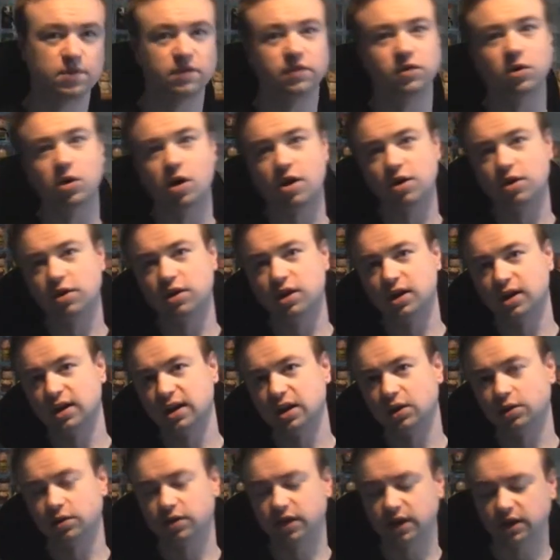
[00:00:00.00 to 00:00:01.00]
before and other
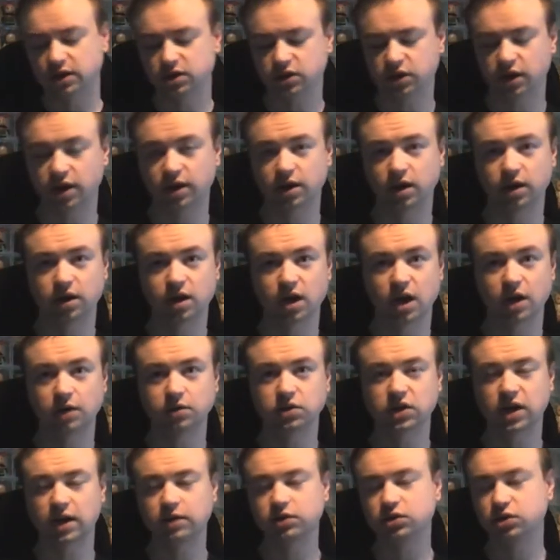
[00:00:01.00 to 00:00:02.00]
little things going on at
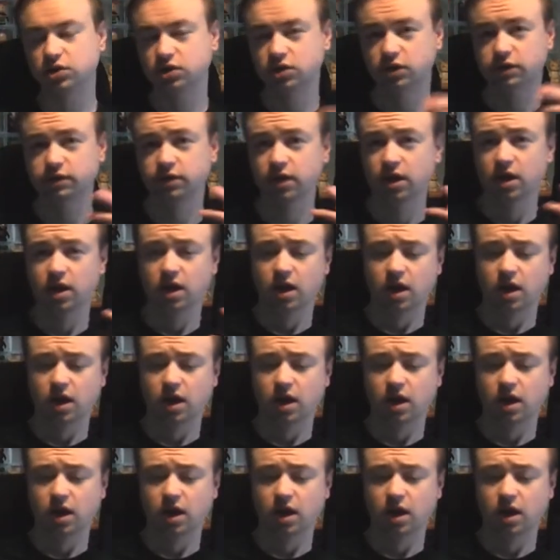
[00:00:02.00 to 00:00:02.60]
hotels and stuff.